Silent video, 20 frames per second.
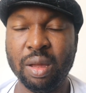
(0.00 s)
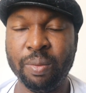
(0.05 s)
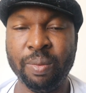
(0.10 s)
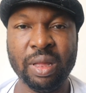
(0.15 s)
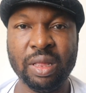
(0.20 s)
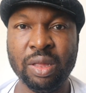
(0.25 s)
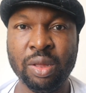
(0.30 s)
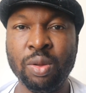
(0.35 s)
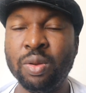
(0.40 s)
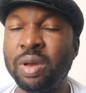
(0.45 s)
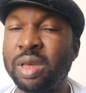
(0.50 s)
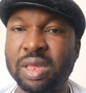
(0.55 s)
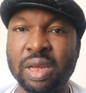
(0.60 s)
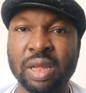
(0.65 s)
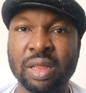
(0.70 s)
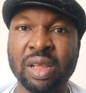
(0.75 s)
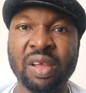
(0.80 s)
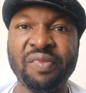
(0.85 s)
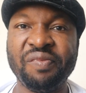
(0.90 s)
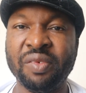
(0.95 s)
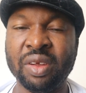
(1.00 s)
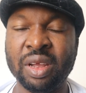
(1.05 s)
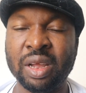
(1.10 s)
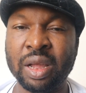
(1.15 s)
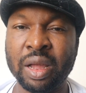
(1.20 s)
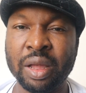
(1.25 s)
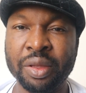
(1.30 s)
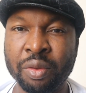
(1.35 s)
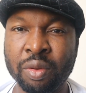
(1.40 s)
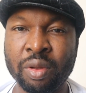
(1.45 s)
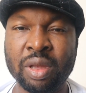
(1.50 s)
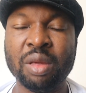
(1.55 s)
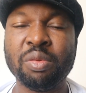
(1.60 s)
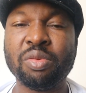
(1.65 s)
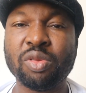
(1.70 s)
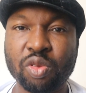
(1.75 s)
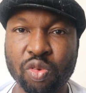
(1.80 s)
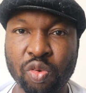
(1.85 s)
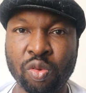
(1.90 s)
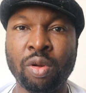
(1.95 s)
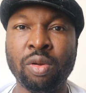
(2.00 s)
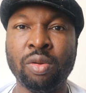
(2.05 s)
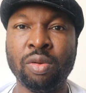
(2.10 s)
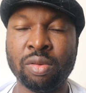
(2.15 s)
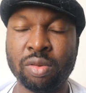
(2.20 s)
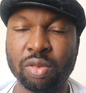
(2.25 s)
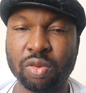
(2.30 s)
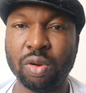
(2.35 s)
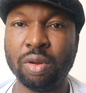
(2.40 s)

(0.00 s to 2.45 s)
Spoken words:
But the US and Africa, you keep stronger.